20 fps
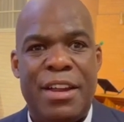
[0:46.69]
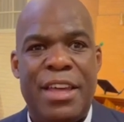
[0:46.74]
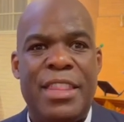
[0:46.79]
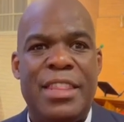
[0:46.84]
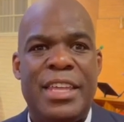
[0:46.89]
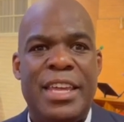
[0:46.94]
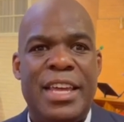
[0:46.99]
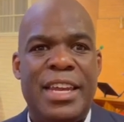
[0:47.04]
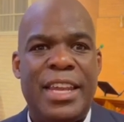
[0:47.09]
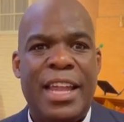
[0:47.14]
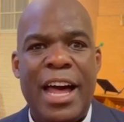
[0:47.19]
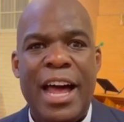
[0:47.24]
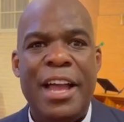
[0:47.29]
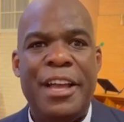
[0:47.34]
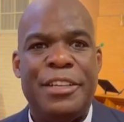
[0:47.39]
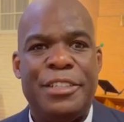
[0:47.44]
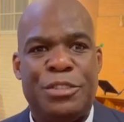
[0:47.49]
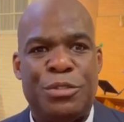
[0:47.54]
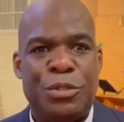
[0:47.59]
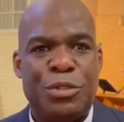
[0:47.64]
and the
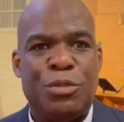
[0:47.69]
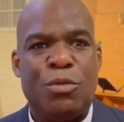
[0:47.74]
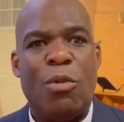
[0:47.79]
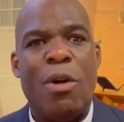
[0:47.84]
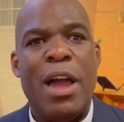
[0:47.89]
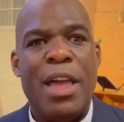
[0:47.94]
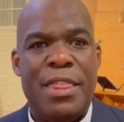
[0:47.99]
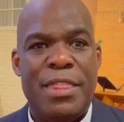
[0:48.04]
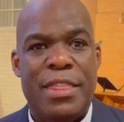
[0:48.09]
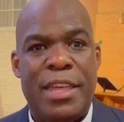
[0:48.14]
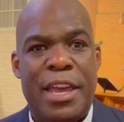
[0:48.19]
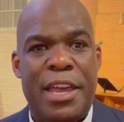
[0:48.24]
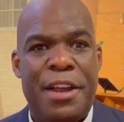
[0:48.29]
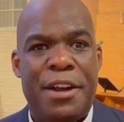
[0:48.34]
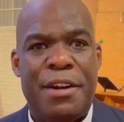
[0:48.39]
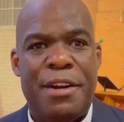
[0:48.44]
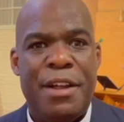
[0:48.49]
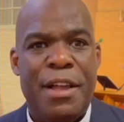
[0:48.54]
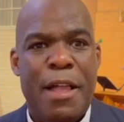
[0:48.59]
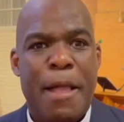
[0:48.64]
Alliance was right
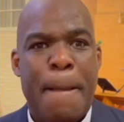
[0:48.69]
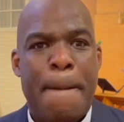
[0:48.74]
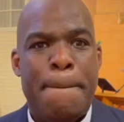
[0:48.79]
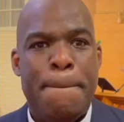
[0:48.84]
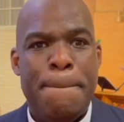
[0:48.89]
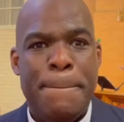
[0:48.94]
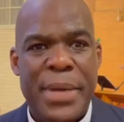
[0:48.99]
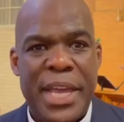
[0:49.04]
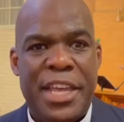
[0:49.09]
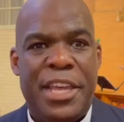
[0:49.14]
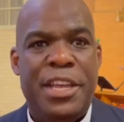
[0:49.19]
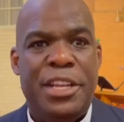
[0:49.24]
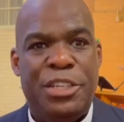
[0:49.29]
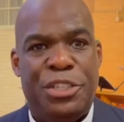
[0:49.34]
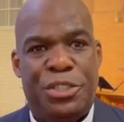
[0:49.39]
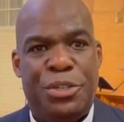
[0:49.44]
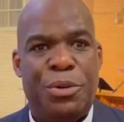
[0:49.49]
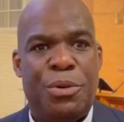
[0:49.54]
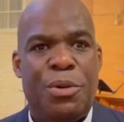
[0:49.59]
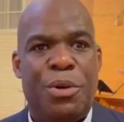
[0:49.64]
there making
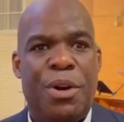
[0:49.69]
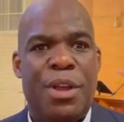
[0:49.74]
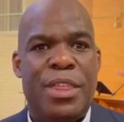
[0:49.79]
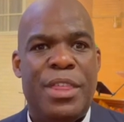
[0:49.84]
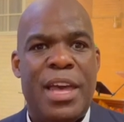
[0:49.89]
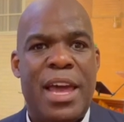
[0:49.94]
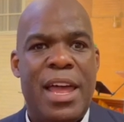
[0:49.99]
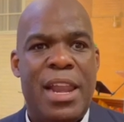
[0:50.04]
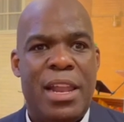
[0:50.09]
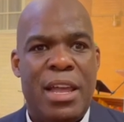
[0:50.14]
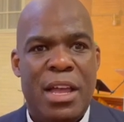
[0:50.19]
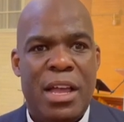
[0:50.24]
sure that